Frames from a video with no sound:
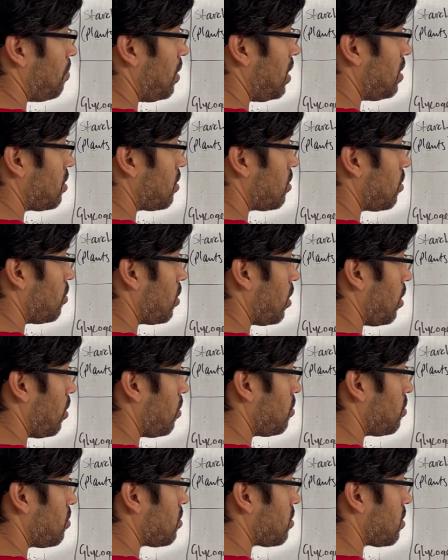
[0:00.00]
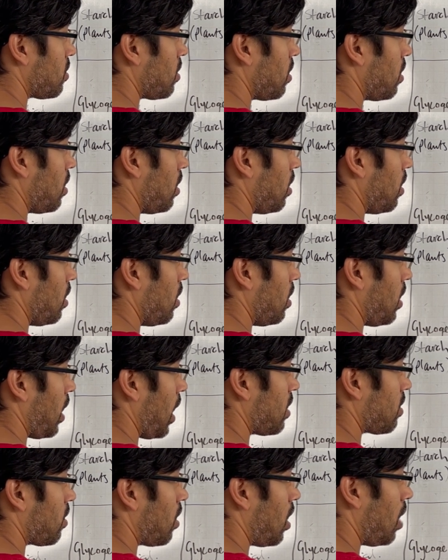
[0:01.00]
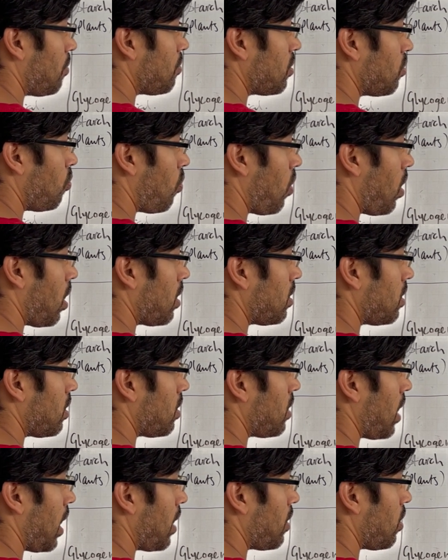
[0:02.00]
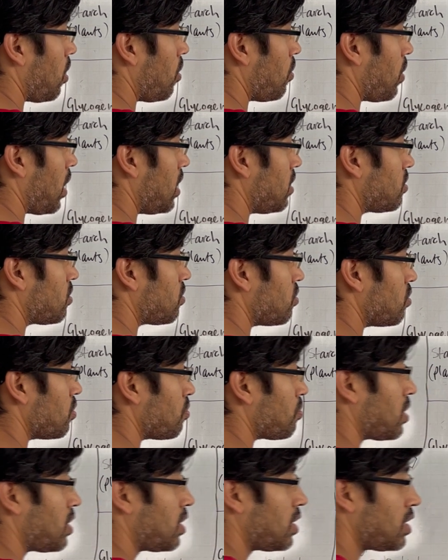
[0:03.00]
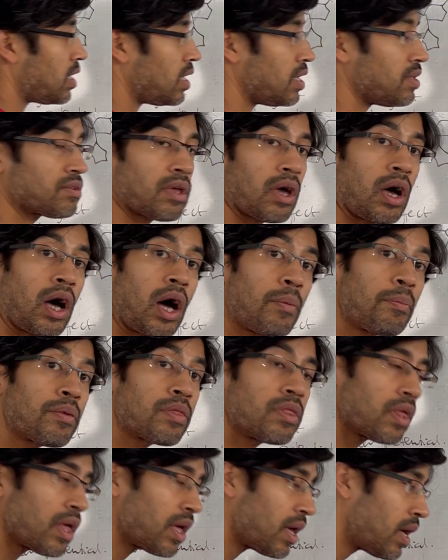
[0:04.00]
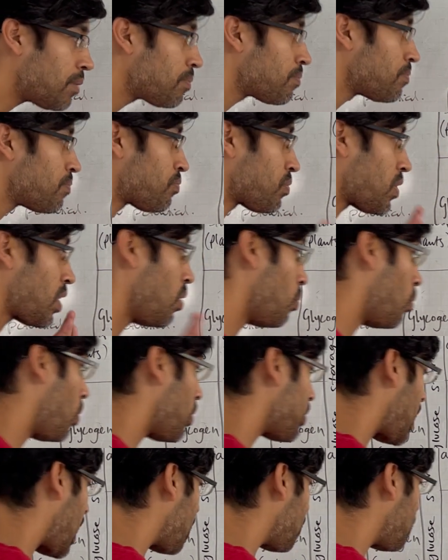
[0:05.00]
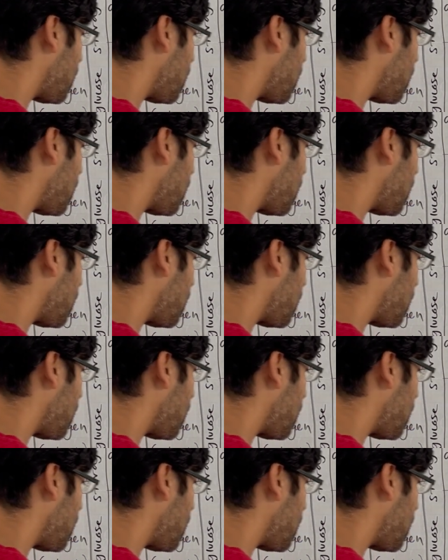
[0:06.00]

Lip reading: beta glucose, at carbon one, that OH group is up there. What that